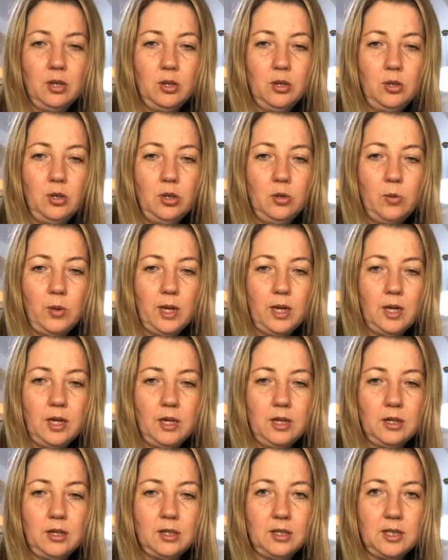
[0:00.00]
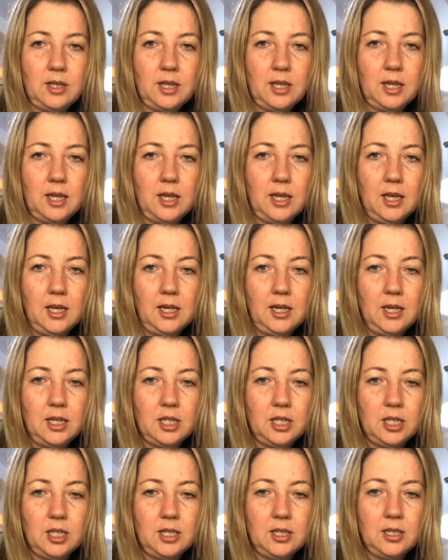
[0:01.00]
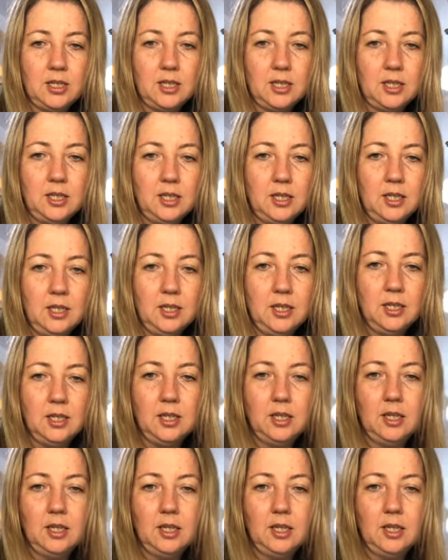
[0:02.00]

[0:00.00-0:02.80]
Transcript: who you are, because I can't actually see